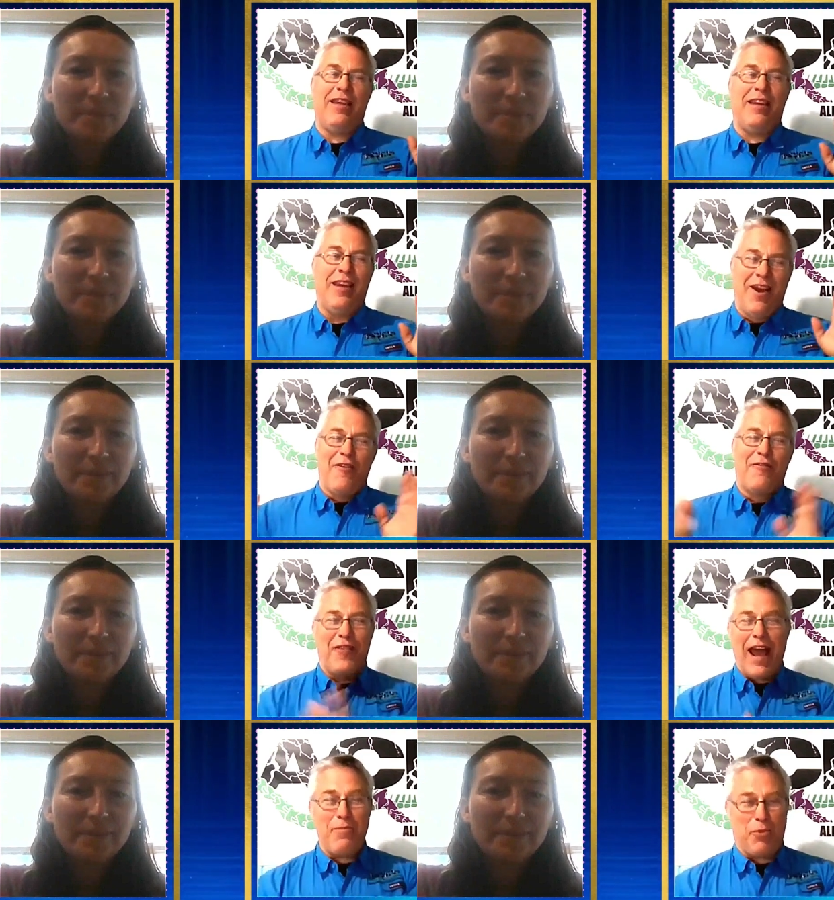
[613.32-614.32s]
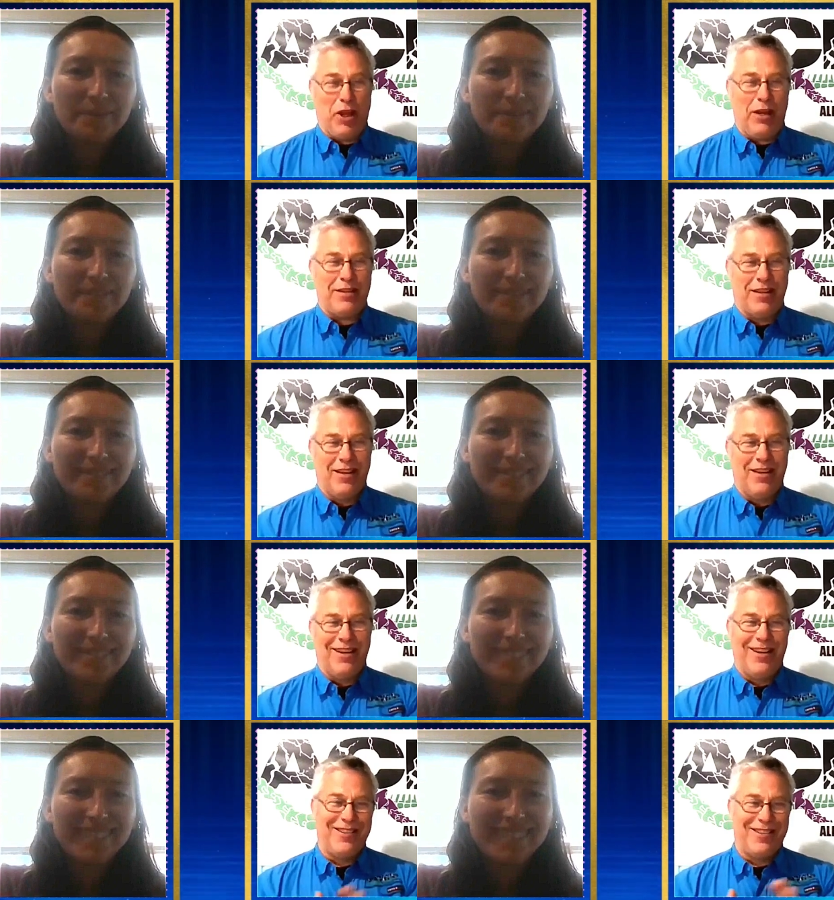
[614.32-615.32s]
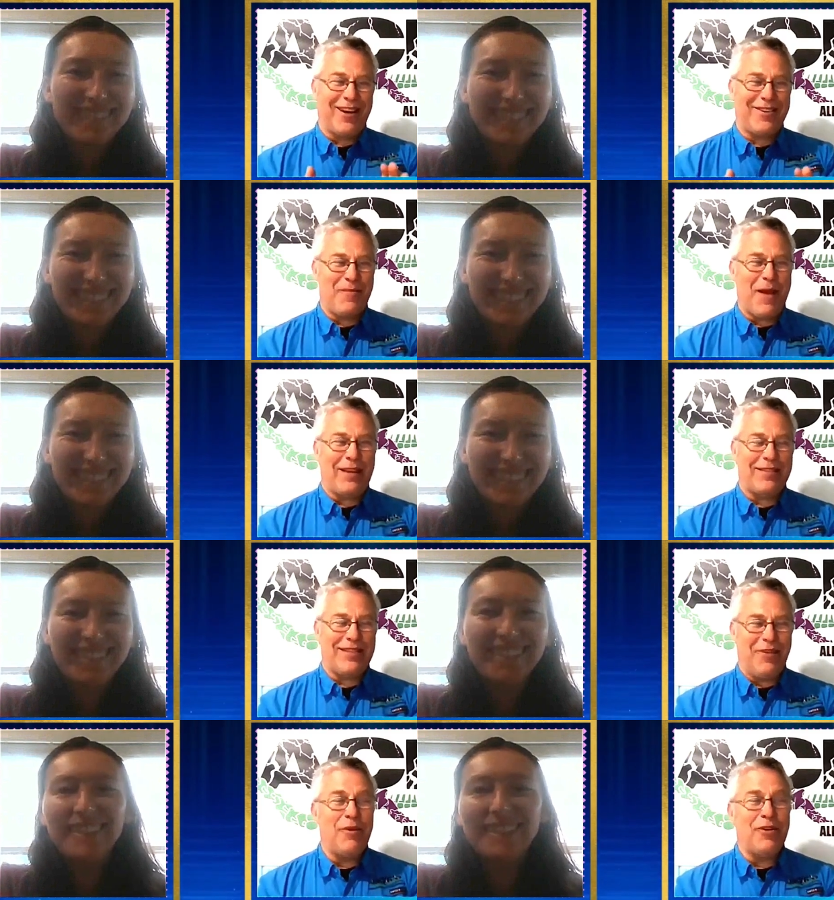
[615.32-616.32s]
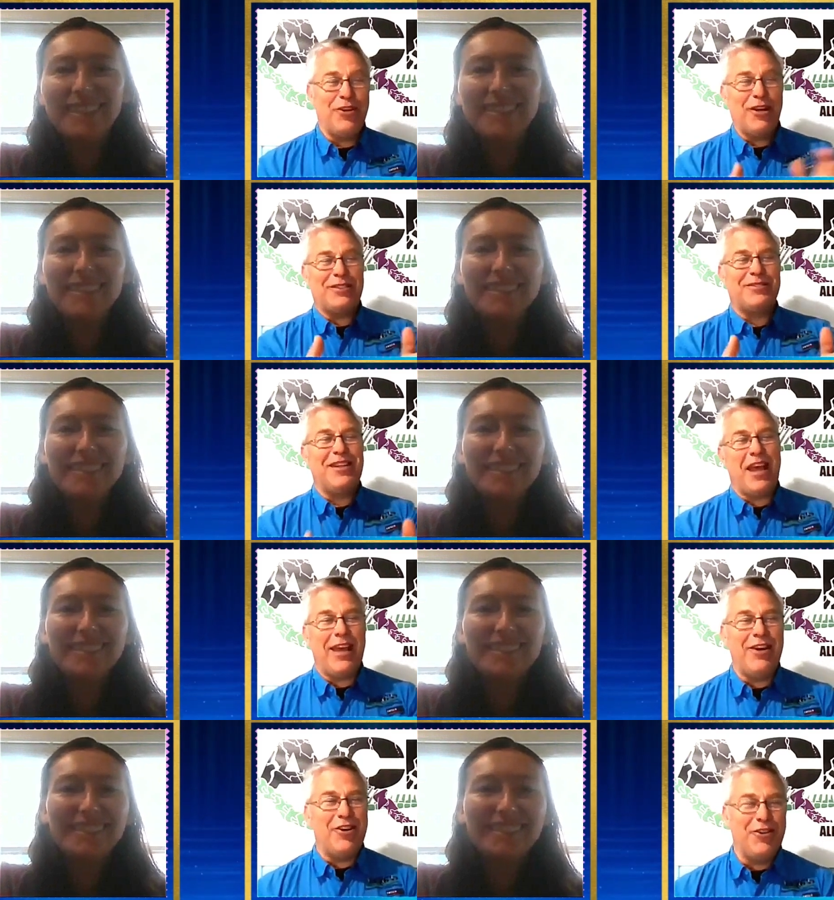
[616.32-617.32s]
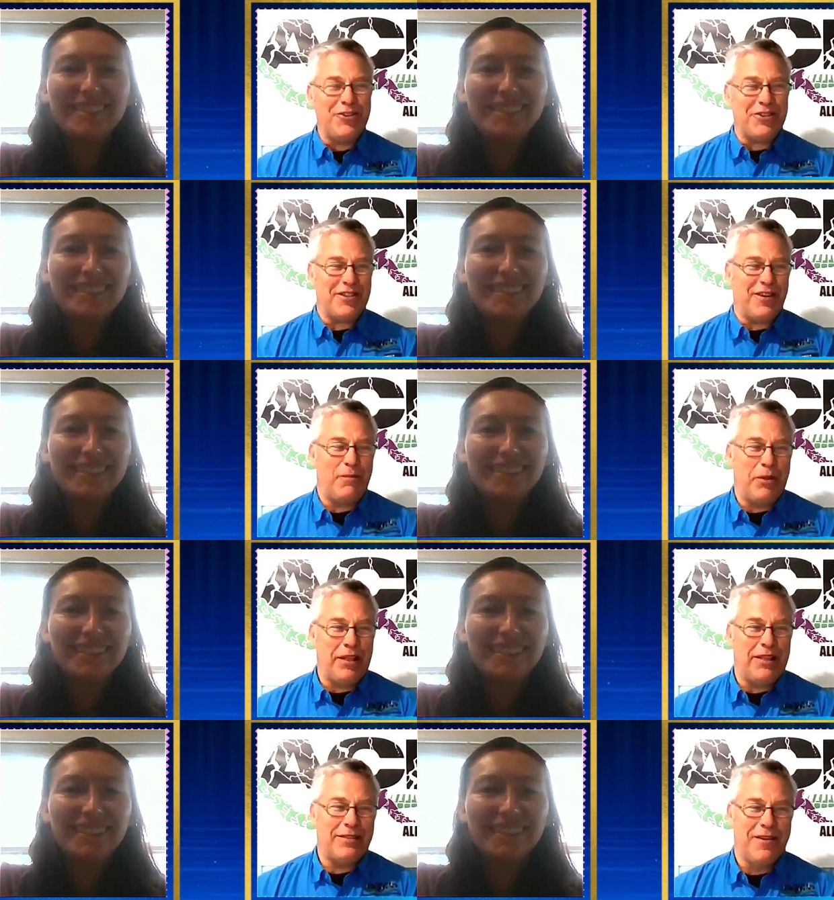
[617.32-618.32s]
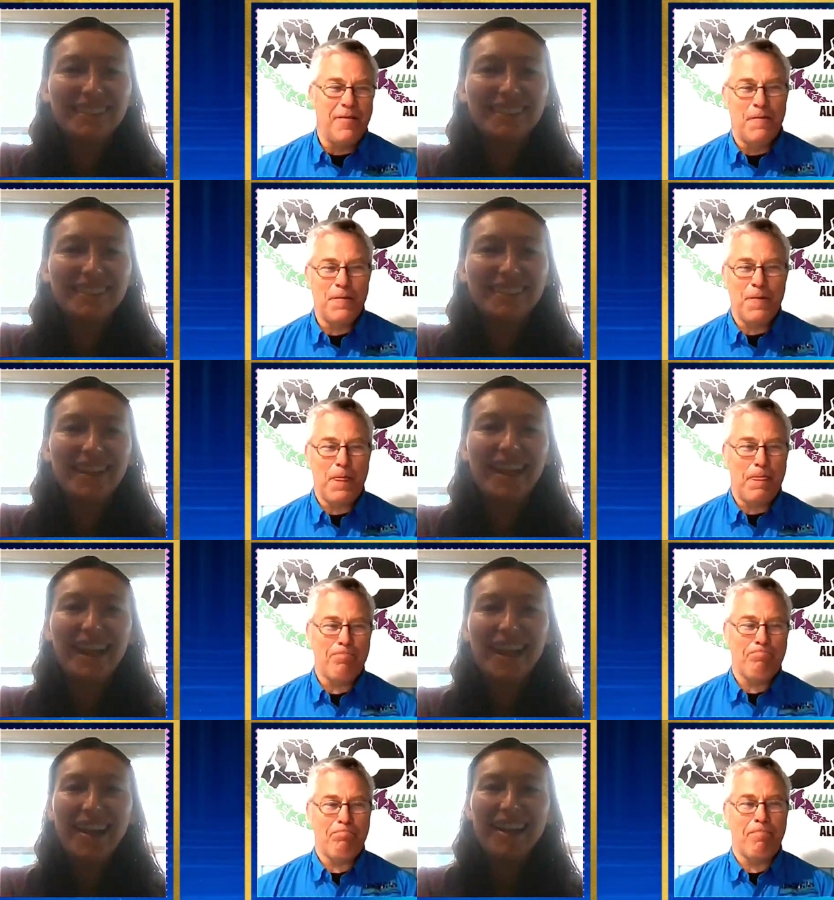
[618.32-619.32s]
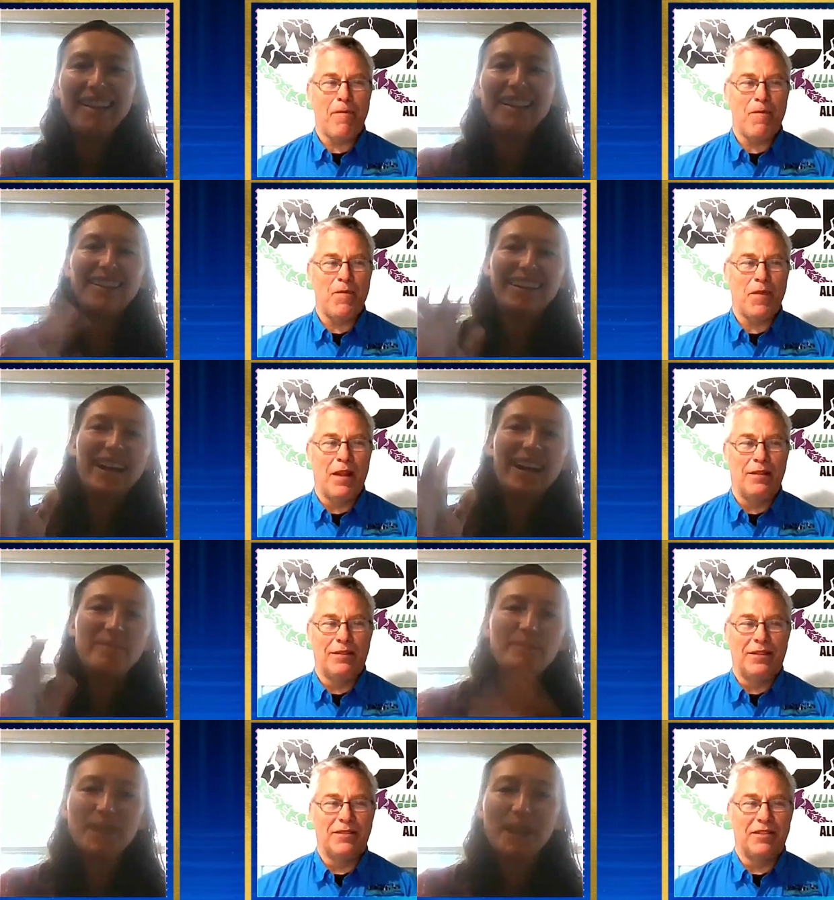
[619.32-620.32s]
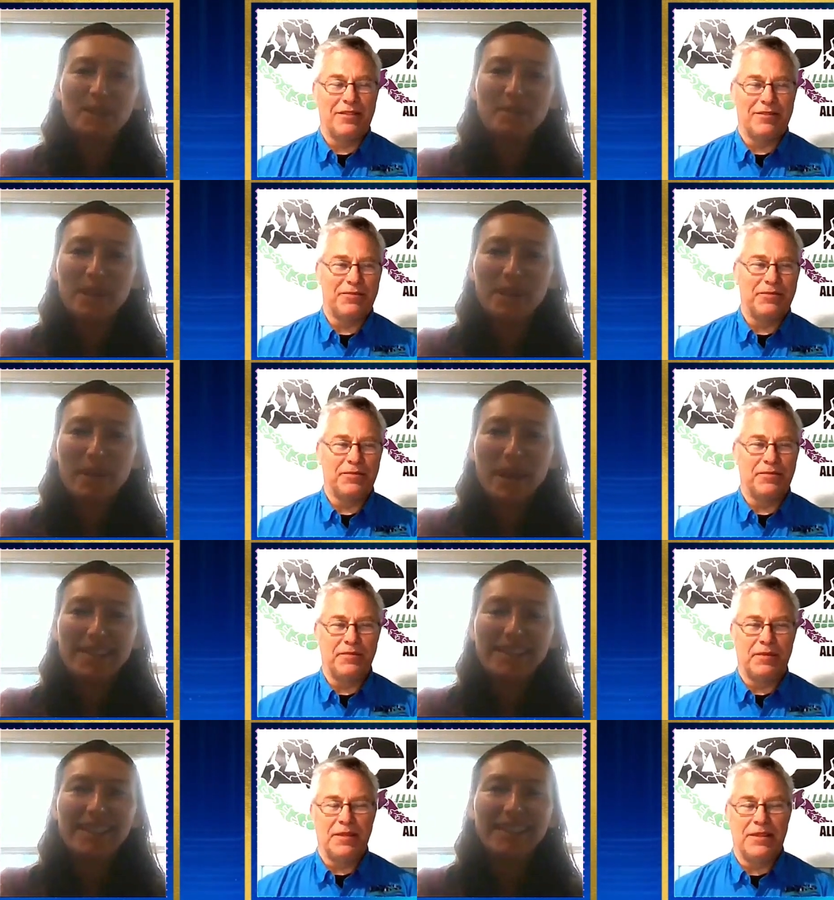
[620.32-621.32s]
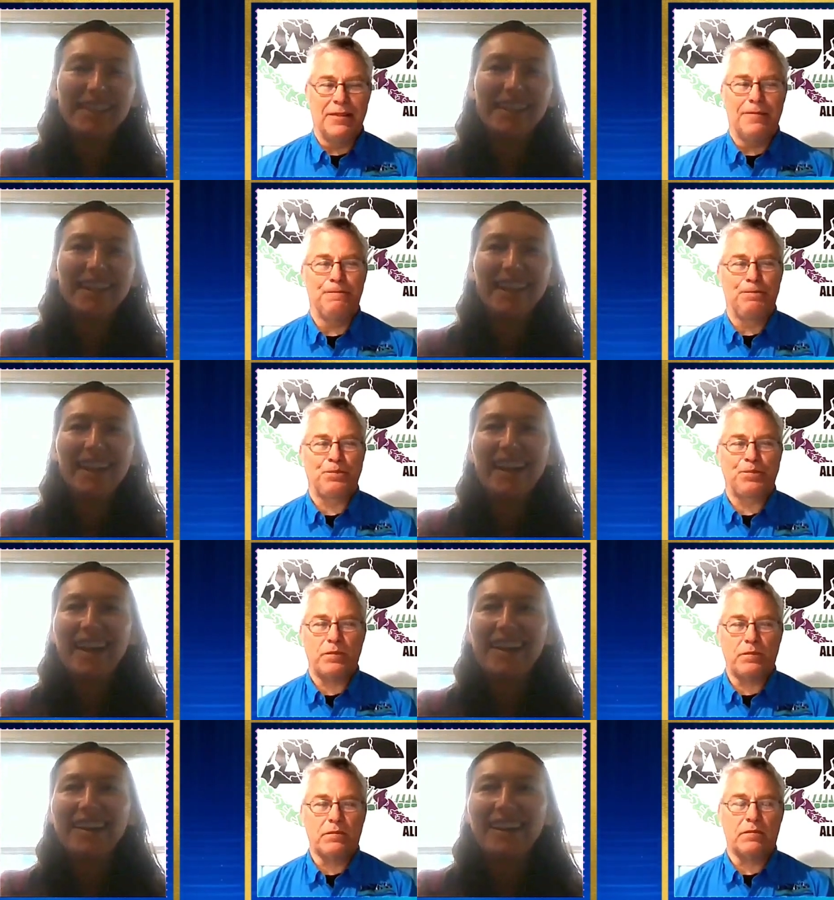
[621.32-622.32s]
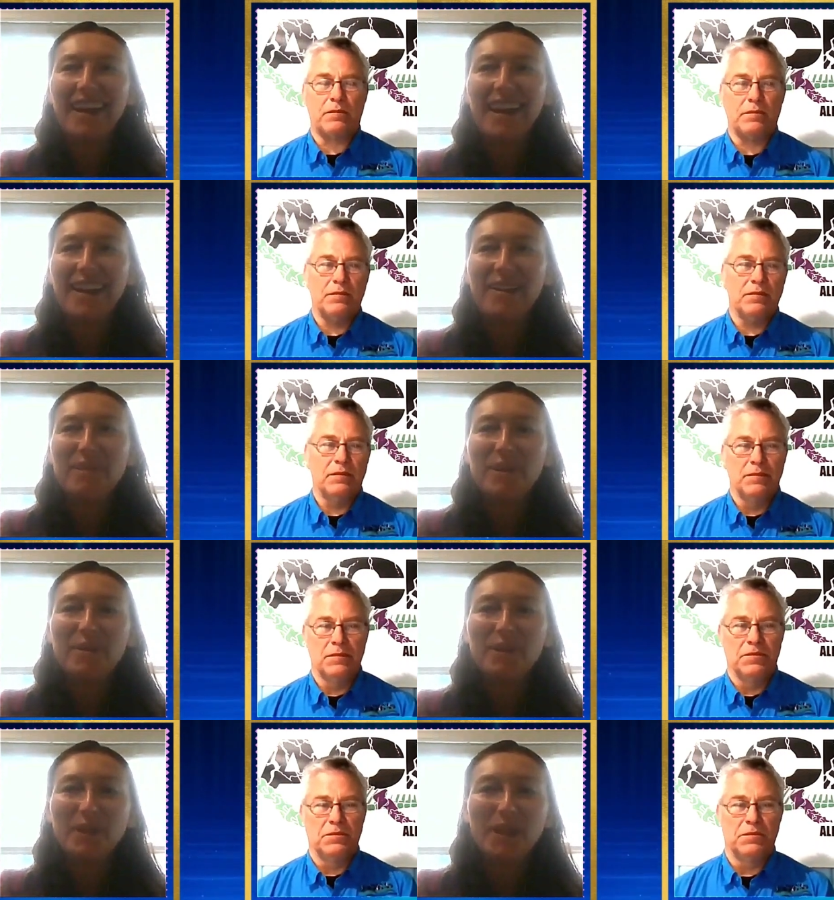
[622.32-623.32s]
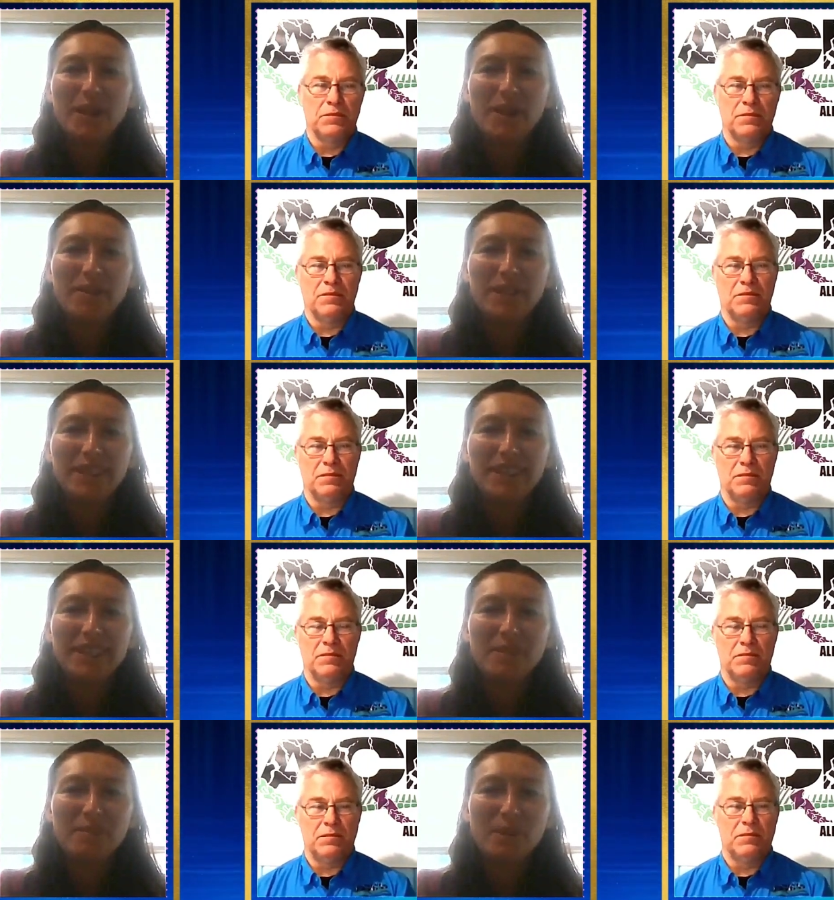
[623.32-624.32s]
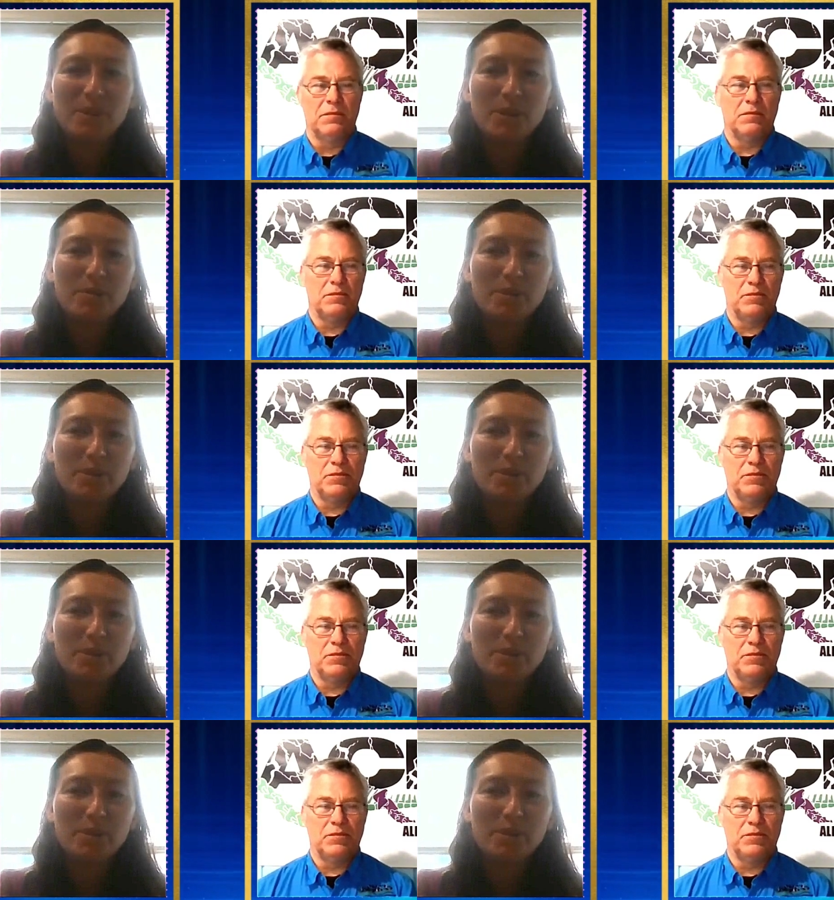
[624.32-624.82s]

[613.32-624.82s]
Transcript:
Speaker 1: the vibrant Dr. Massey. Would you ex- introduce yourself, please?
Speaker 2: Hi, I'm Dr. Amanda Massey, and I am the owner of Elite Motion and